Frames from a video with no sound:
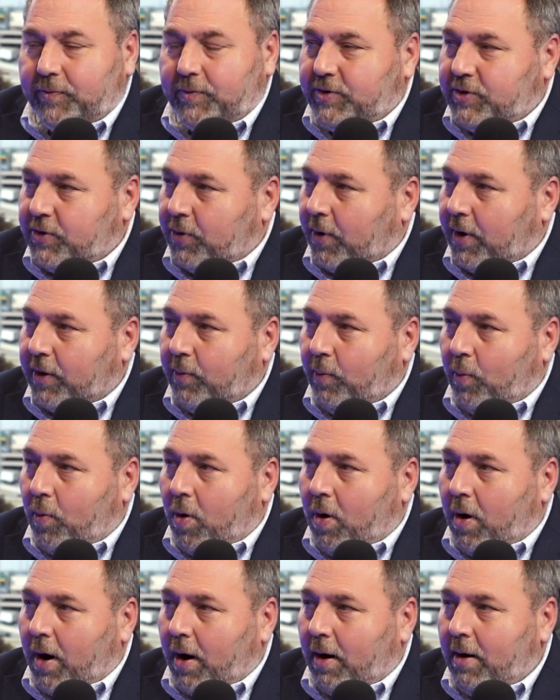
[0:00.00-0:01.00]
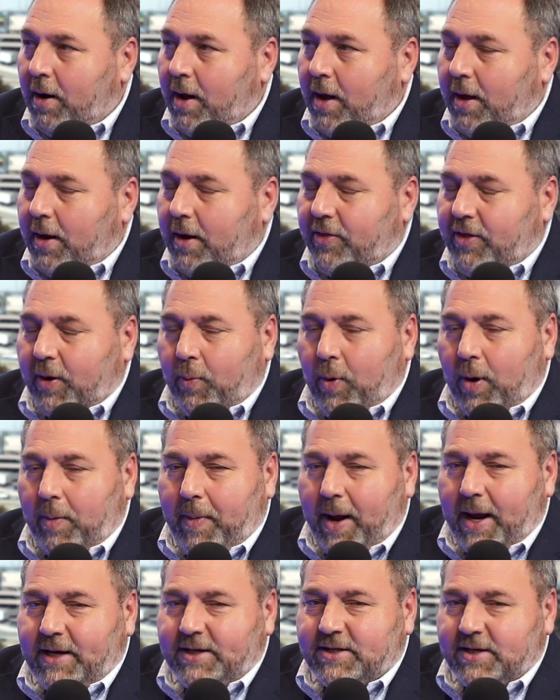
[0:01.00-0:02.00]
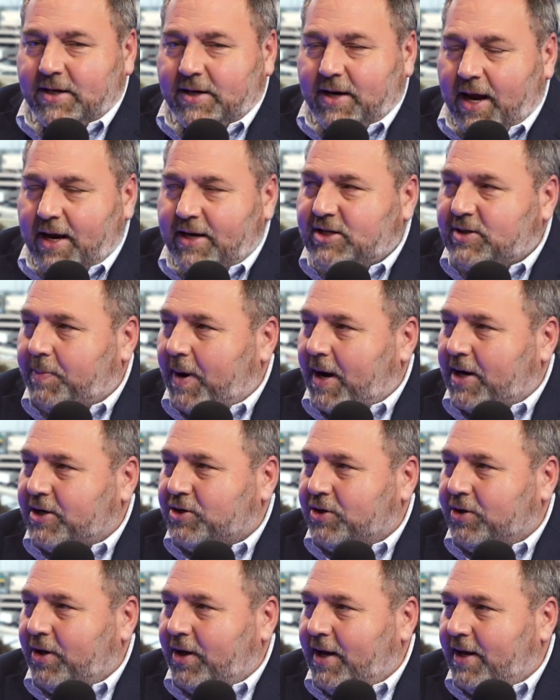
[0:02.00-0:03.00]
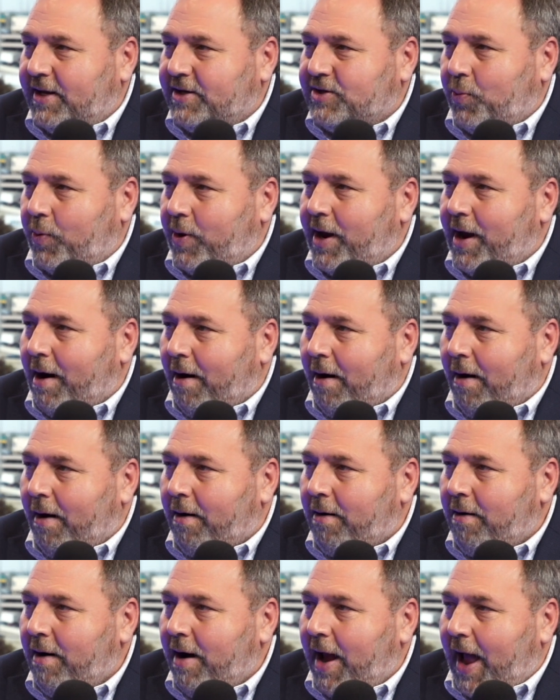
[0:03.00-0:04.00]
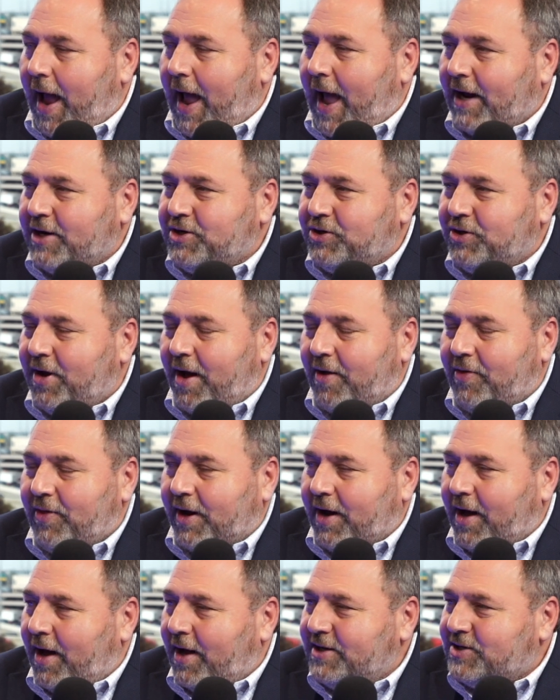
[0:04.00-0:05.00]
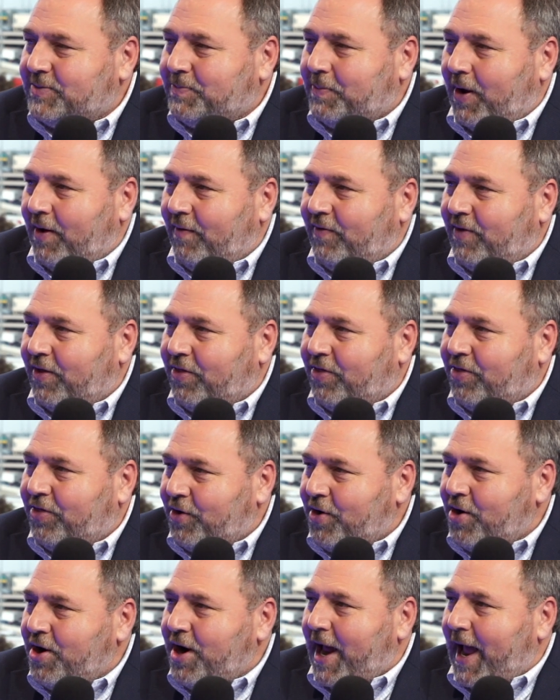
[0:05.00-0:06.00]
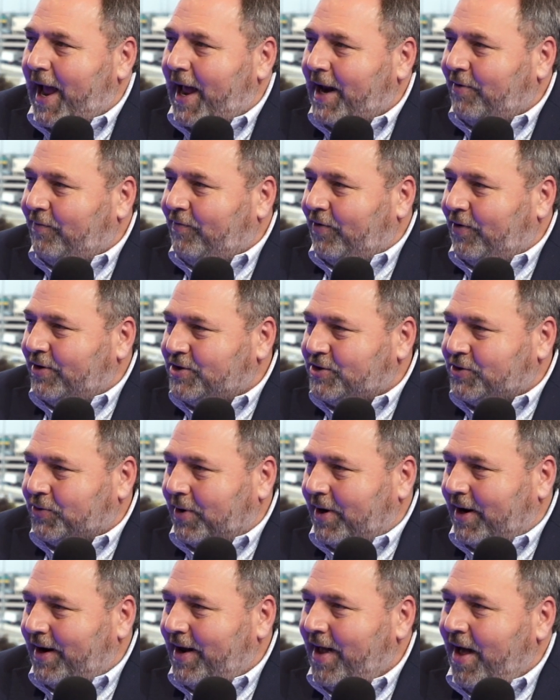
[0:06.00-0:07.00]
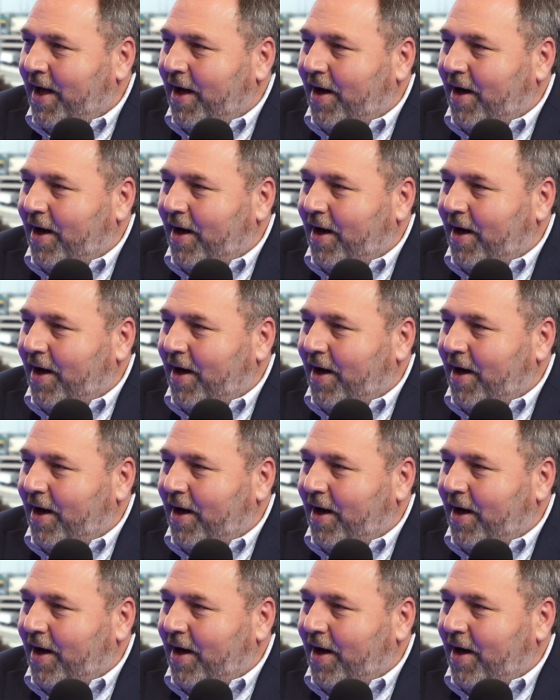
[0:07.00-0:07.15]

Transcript: during the war. I think what makes today special is we are actually on the cusp of the third anniversary